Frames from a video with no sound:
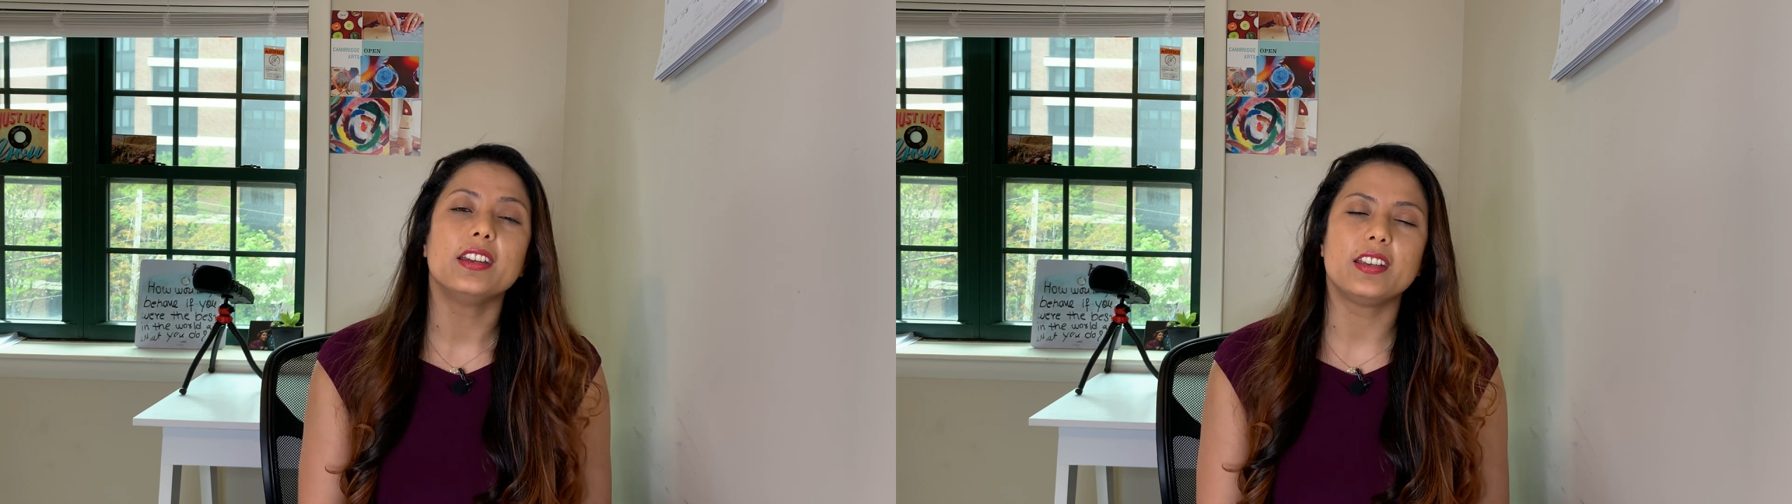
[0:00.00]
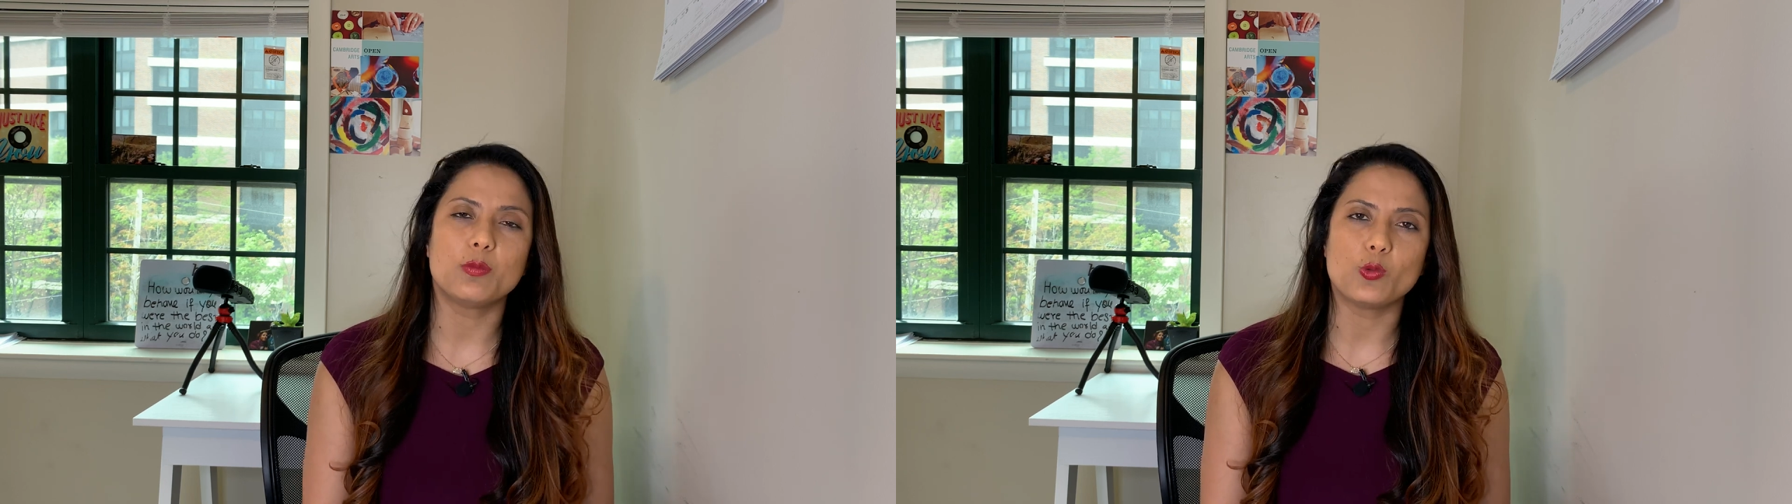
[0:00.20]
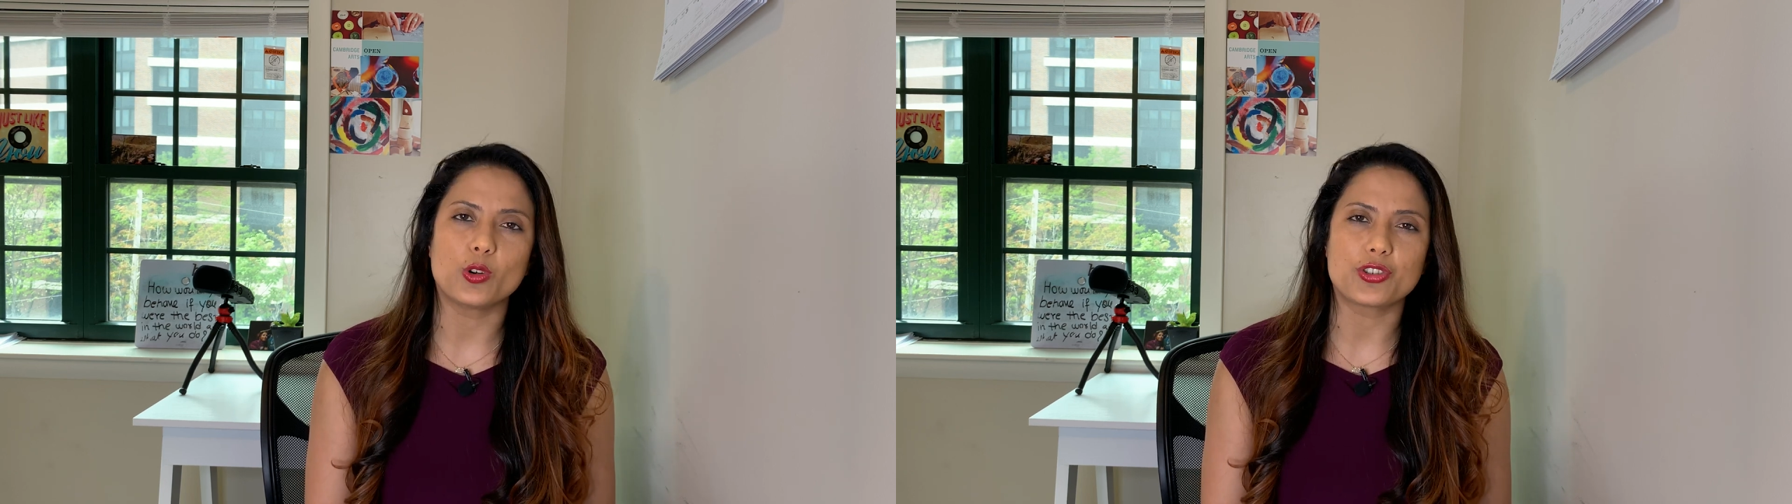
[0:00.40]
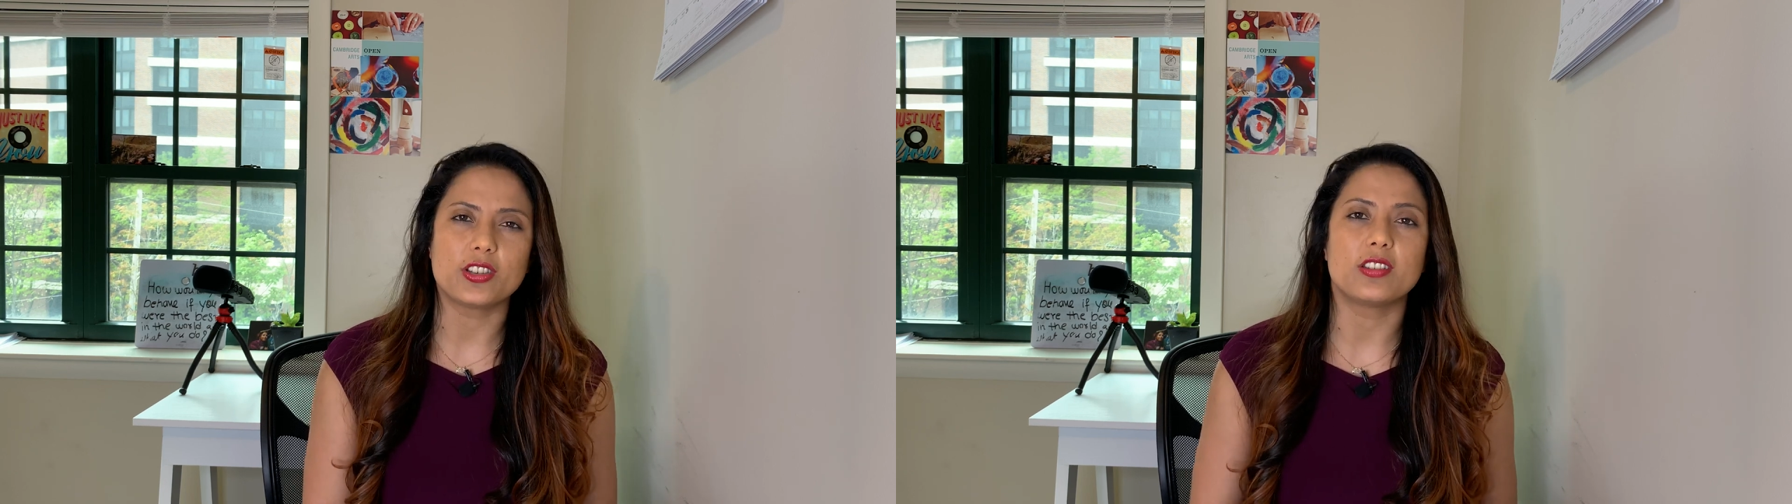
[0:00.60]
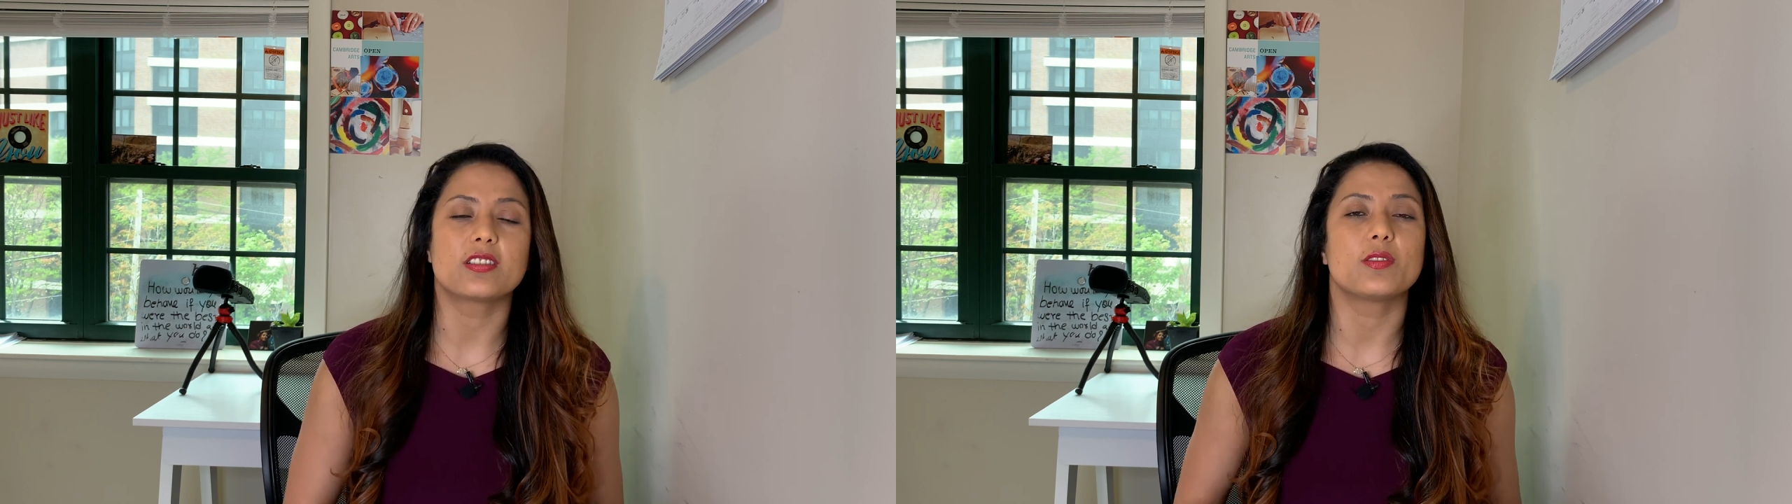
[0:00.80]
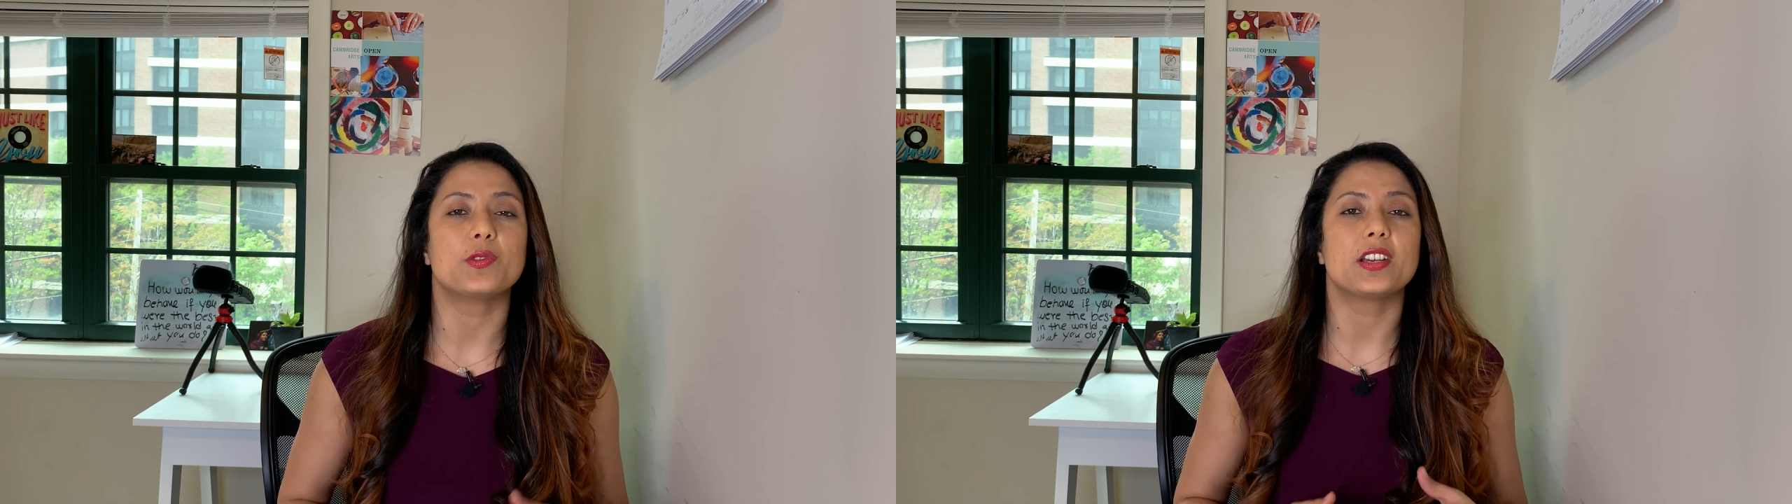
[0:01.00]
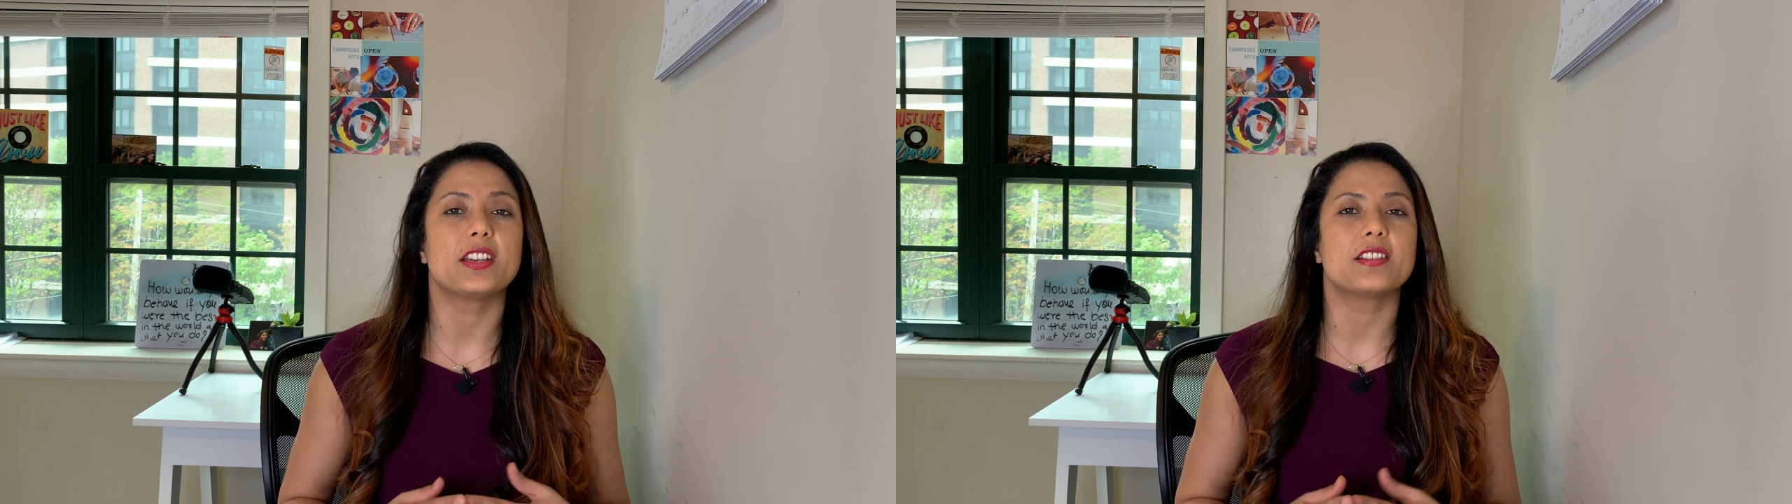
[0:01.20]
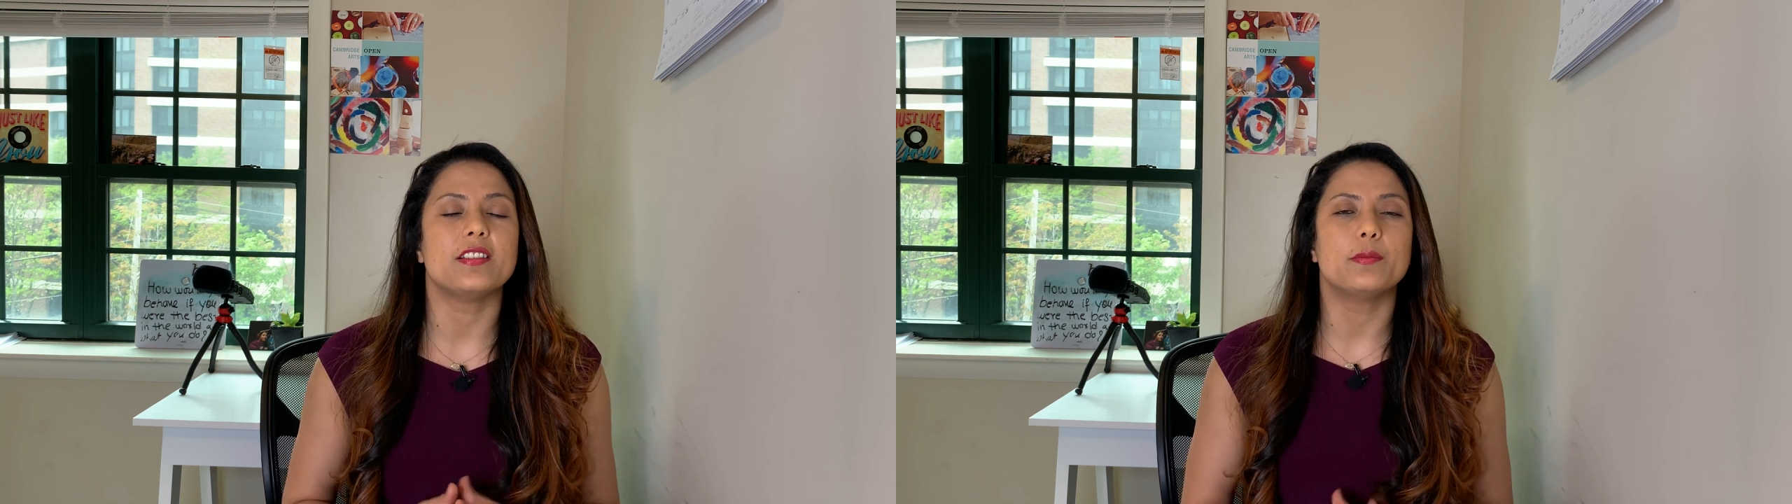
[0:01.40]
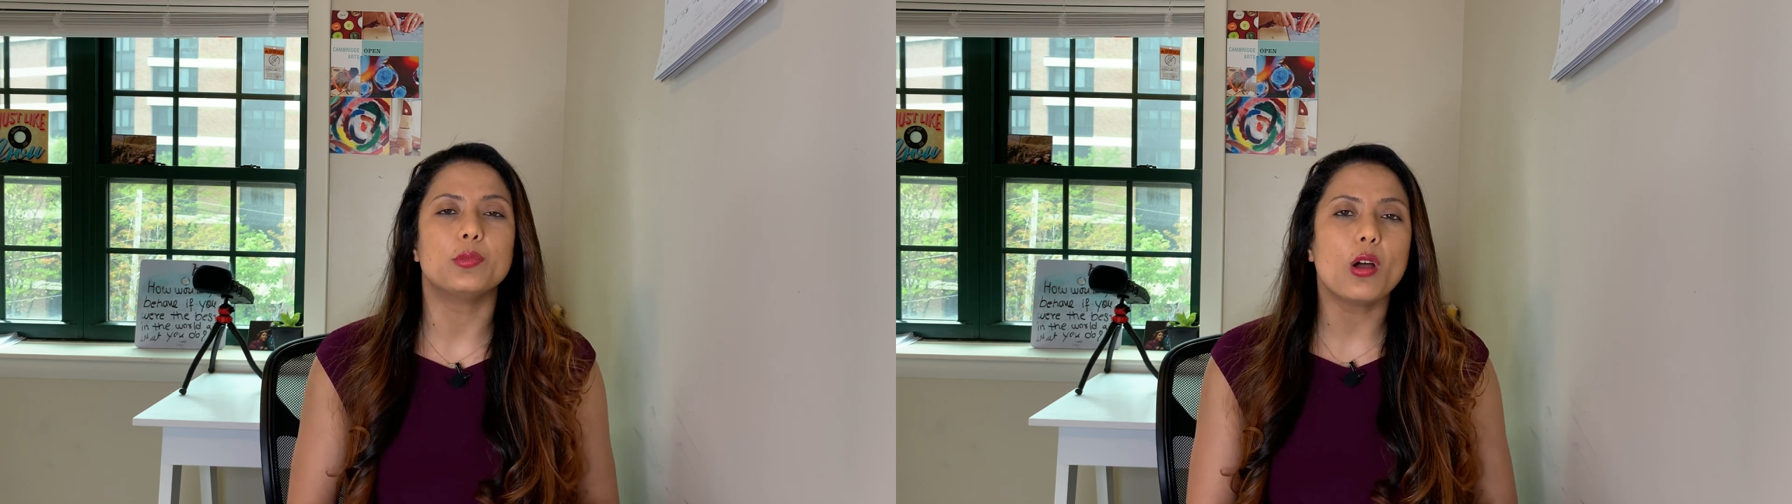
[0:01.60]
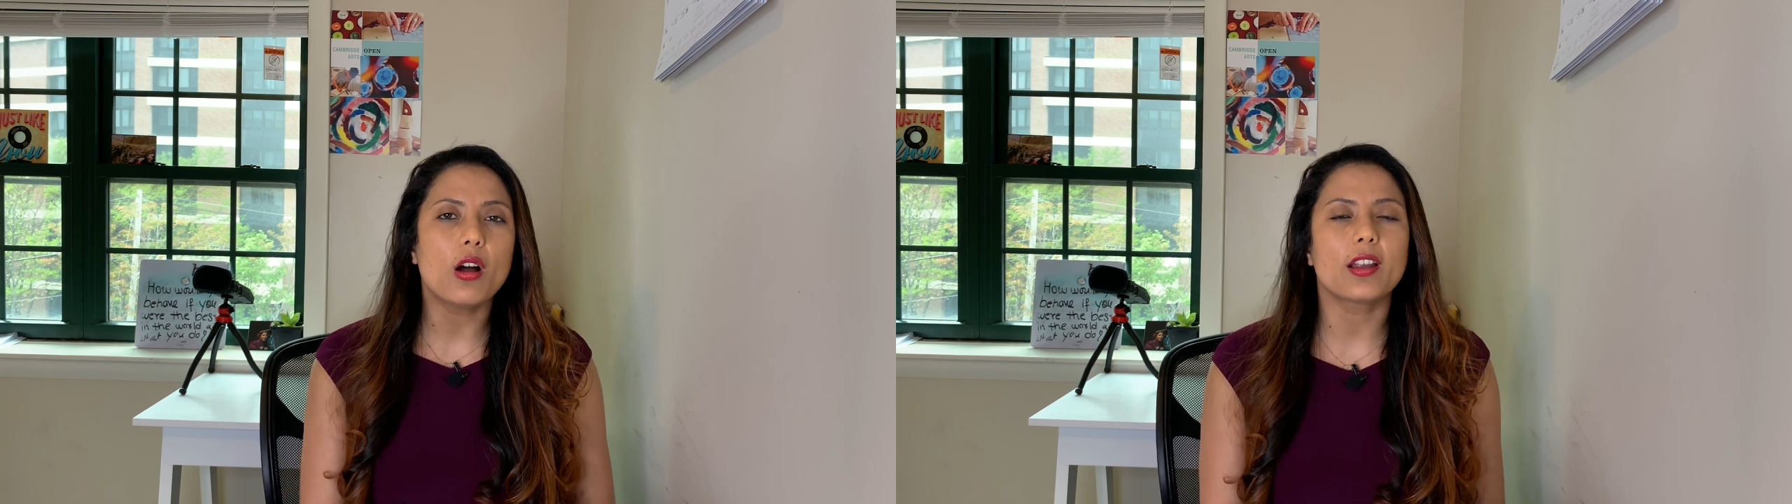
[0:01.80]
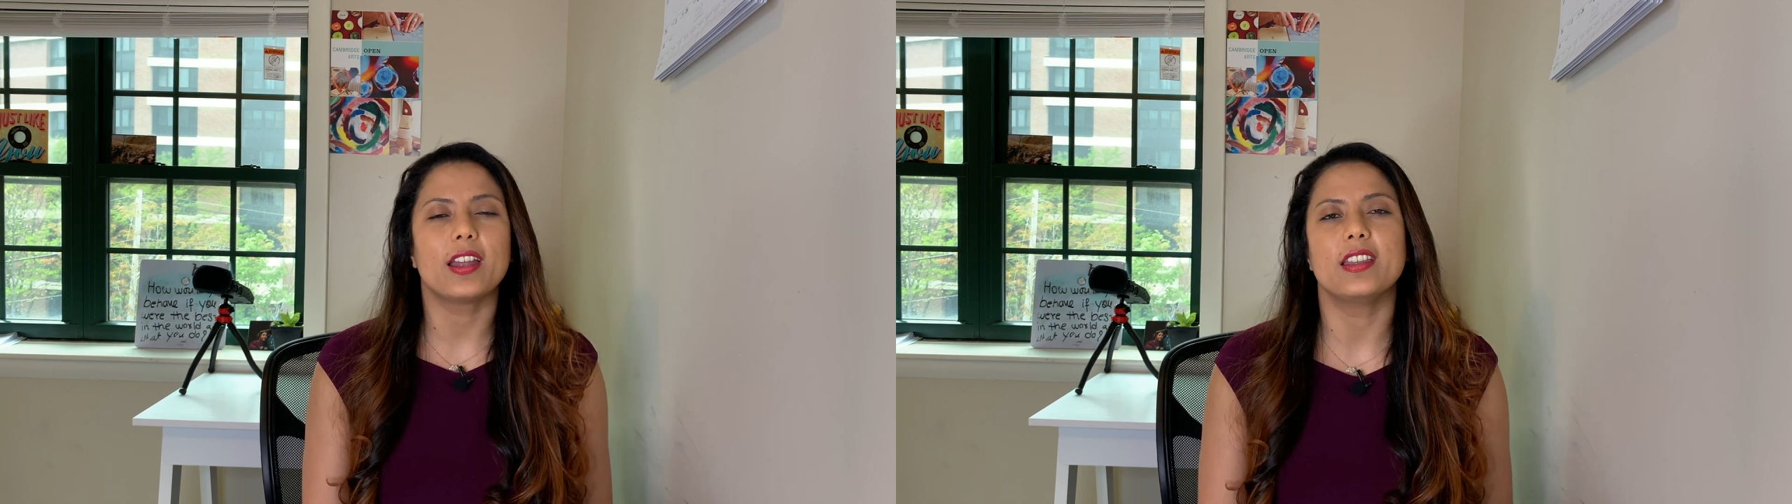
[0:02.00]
Keep watching the Samuna KC blog,